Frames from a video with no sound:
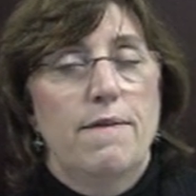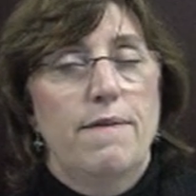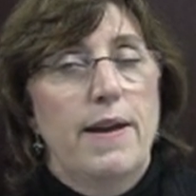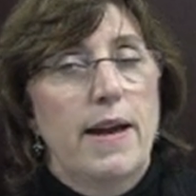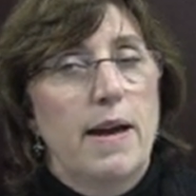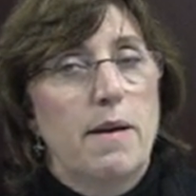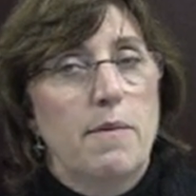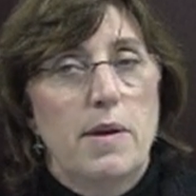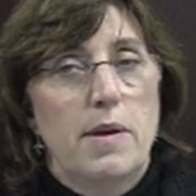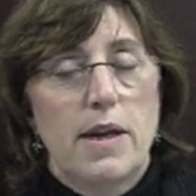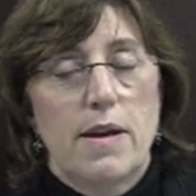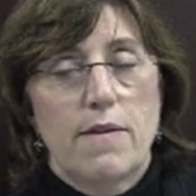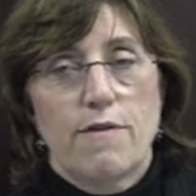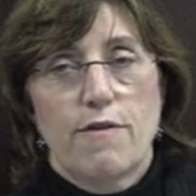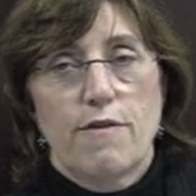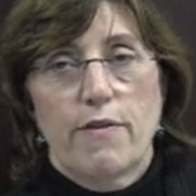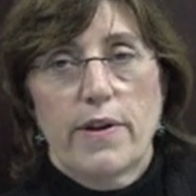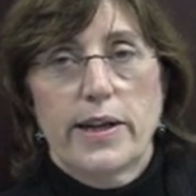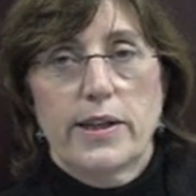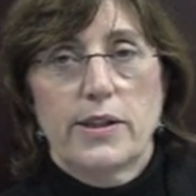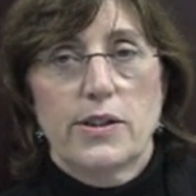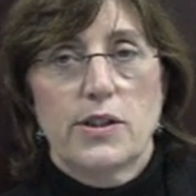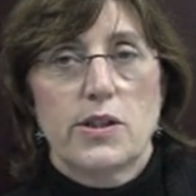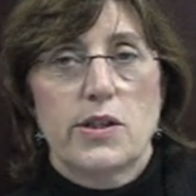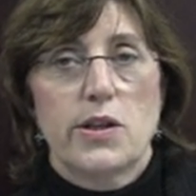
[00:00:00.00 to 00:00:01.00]
Family and
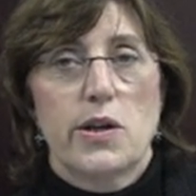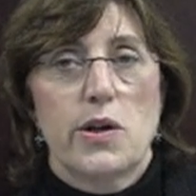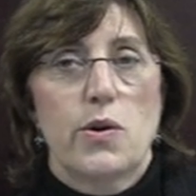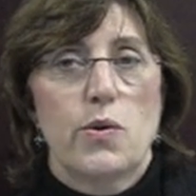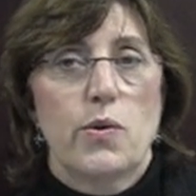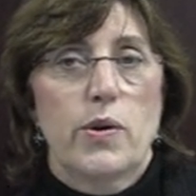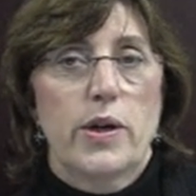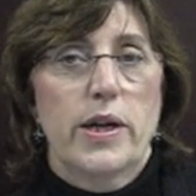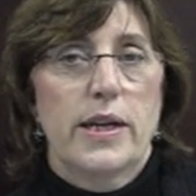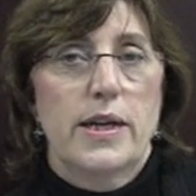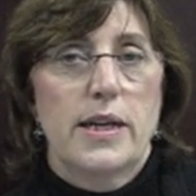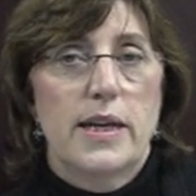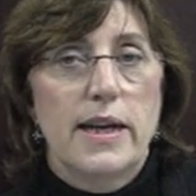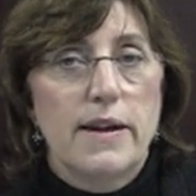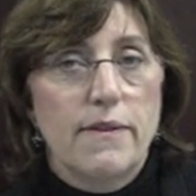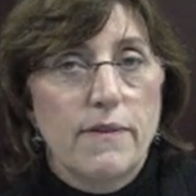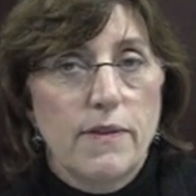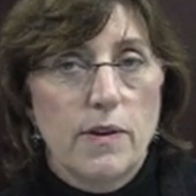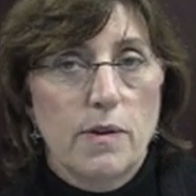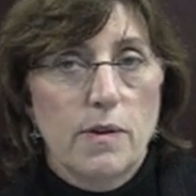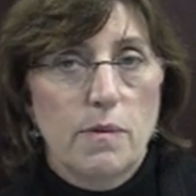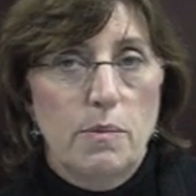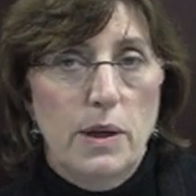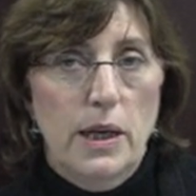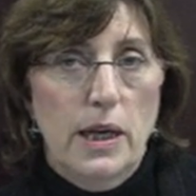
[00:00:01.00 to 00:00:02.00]
friends, though, can
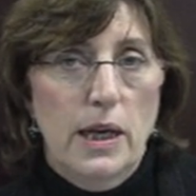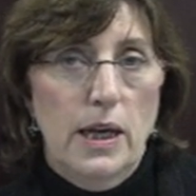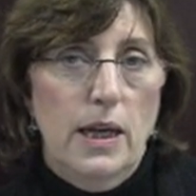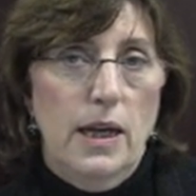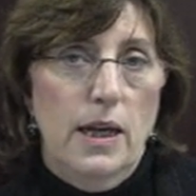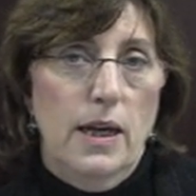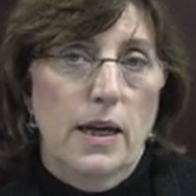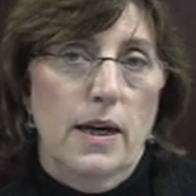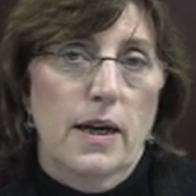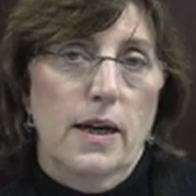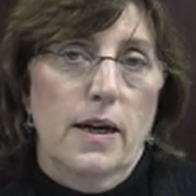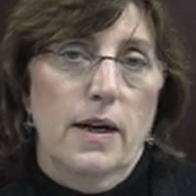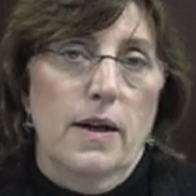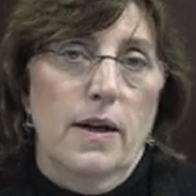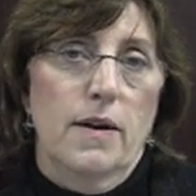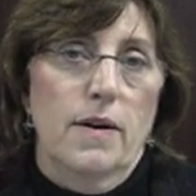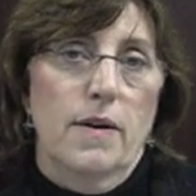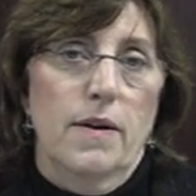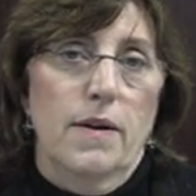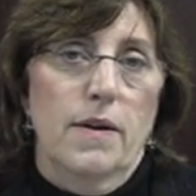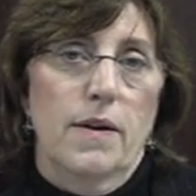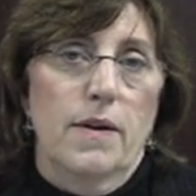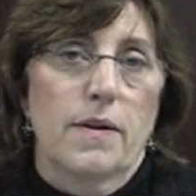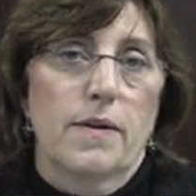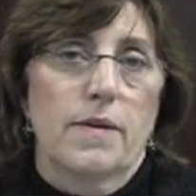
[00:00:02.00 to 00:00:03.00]
never be
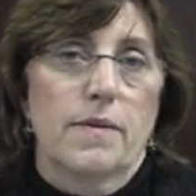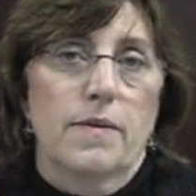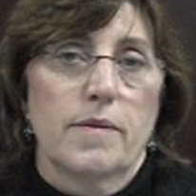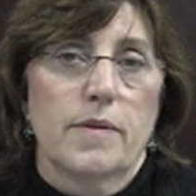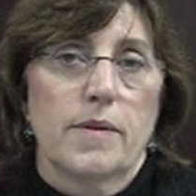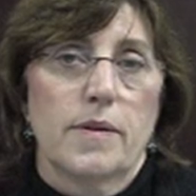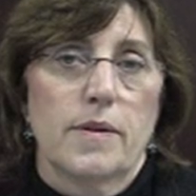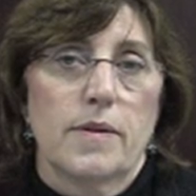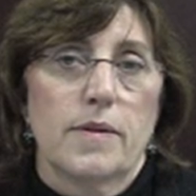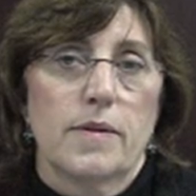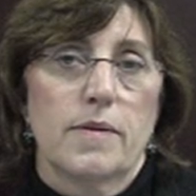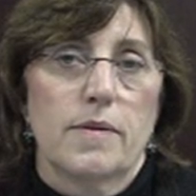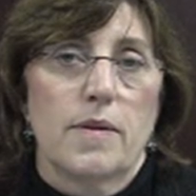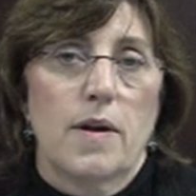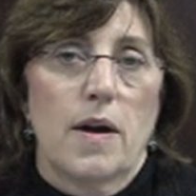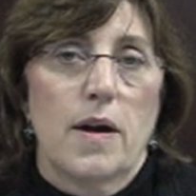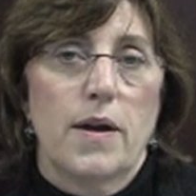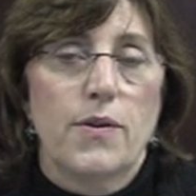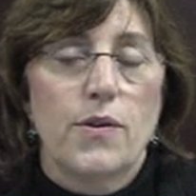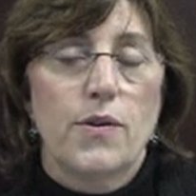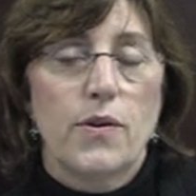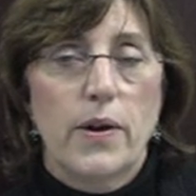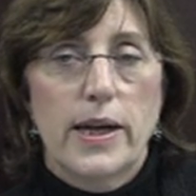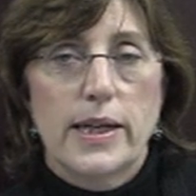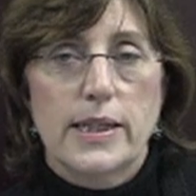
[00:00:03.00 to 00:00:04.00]

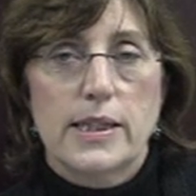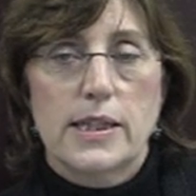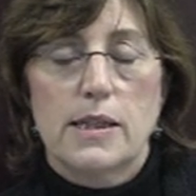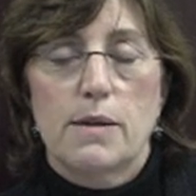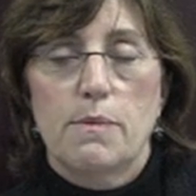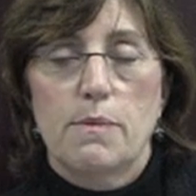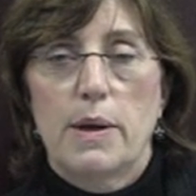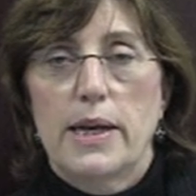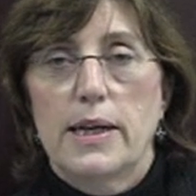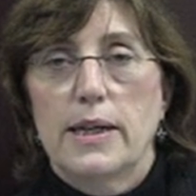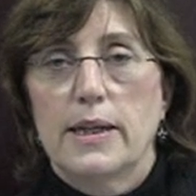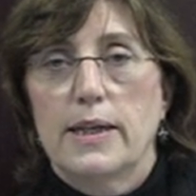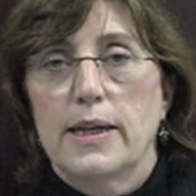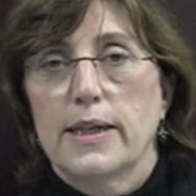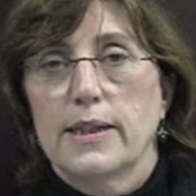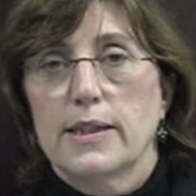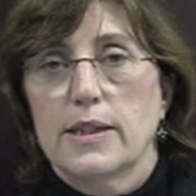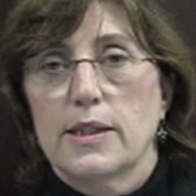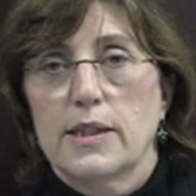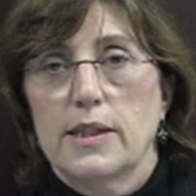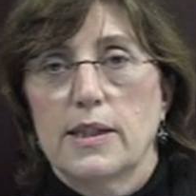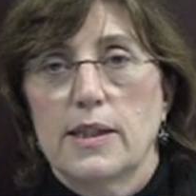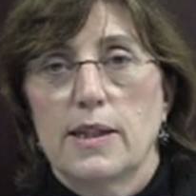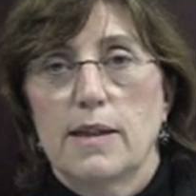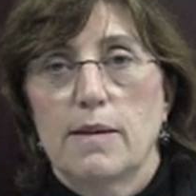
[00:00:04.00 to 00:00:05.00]
underestimated
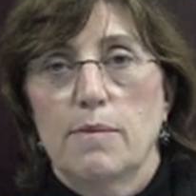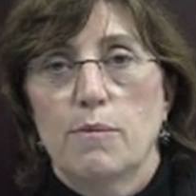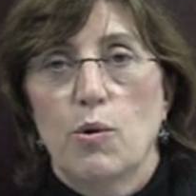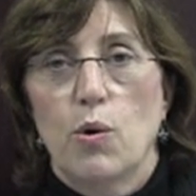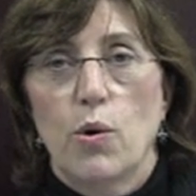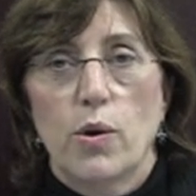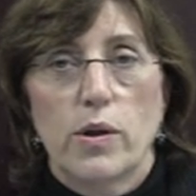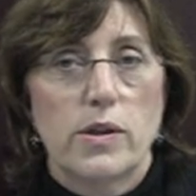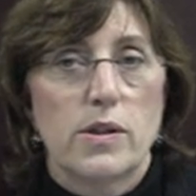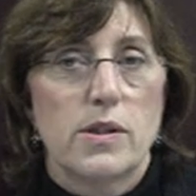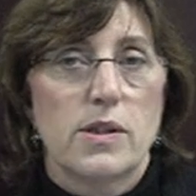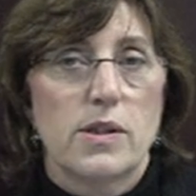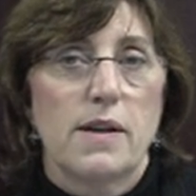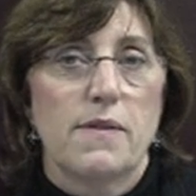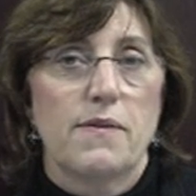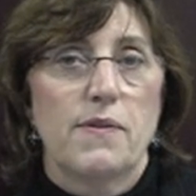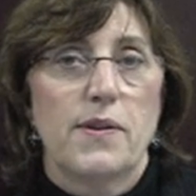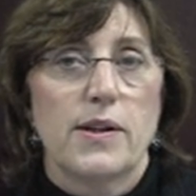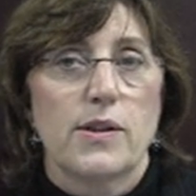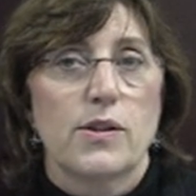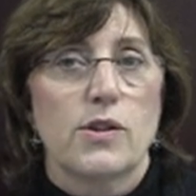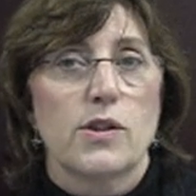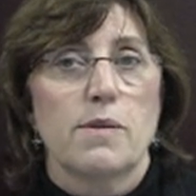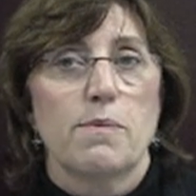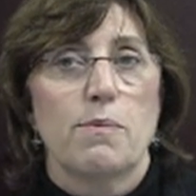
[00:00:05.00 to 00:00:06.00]
as to the importance of
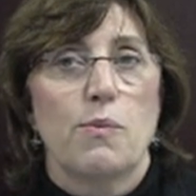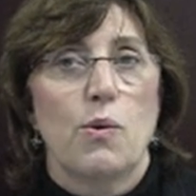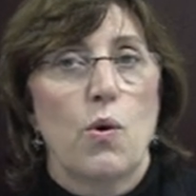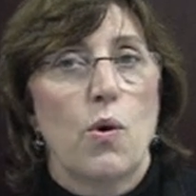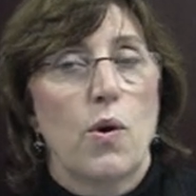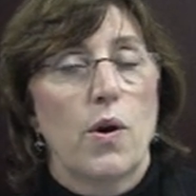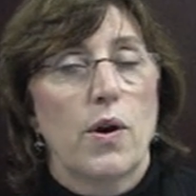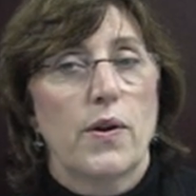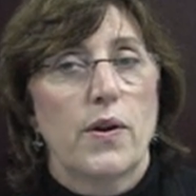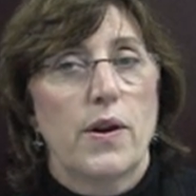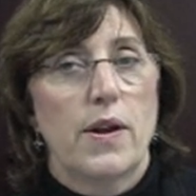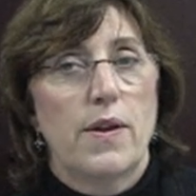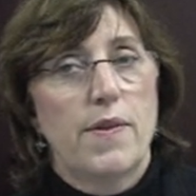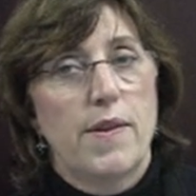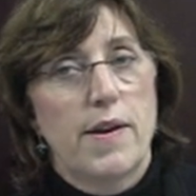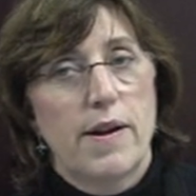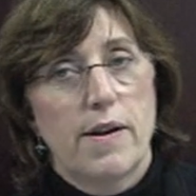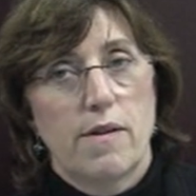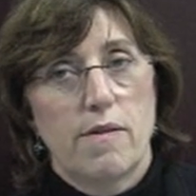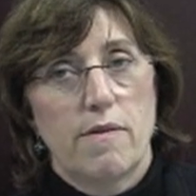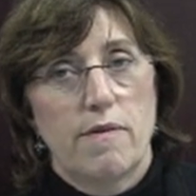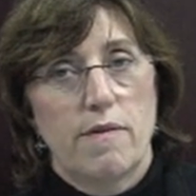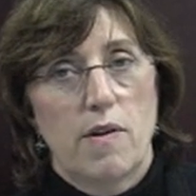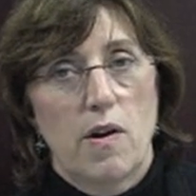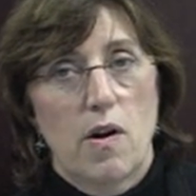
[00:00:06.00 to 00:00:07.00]
their support and
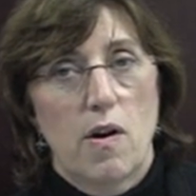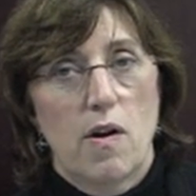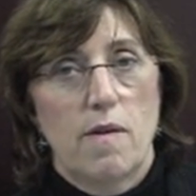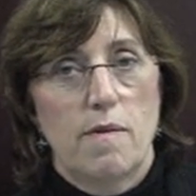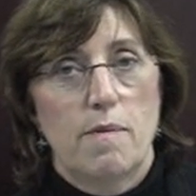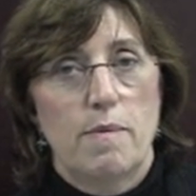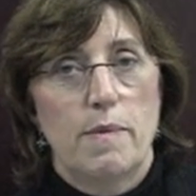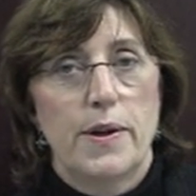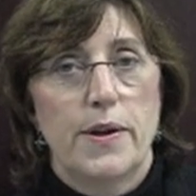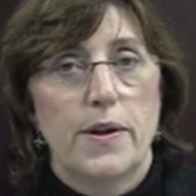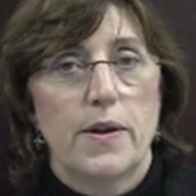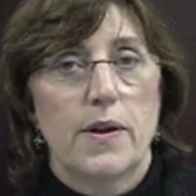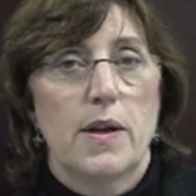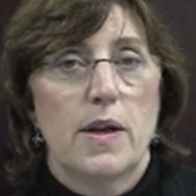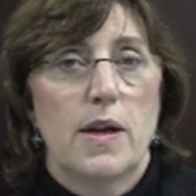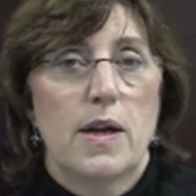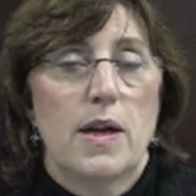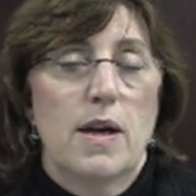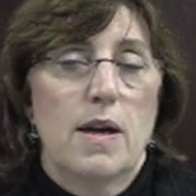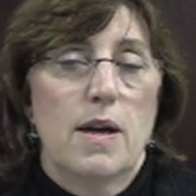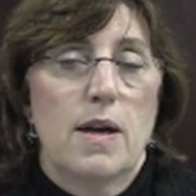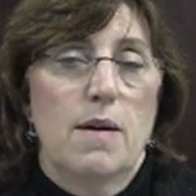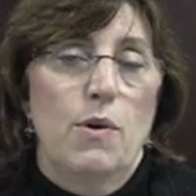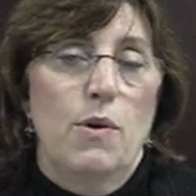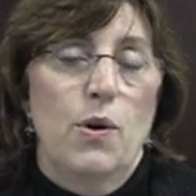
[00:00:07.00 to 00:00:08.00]
their involvement,
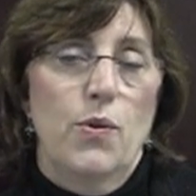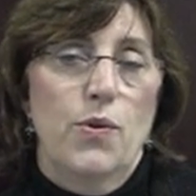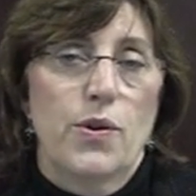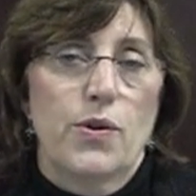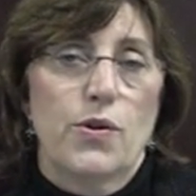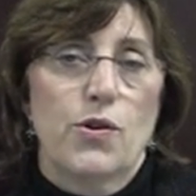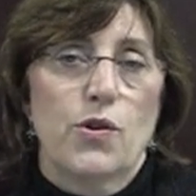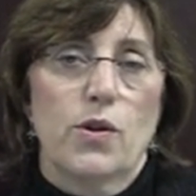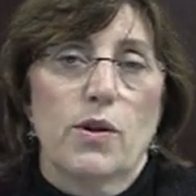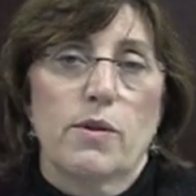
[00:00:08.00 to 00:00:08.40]
both in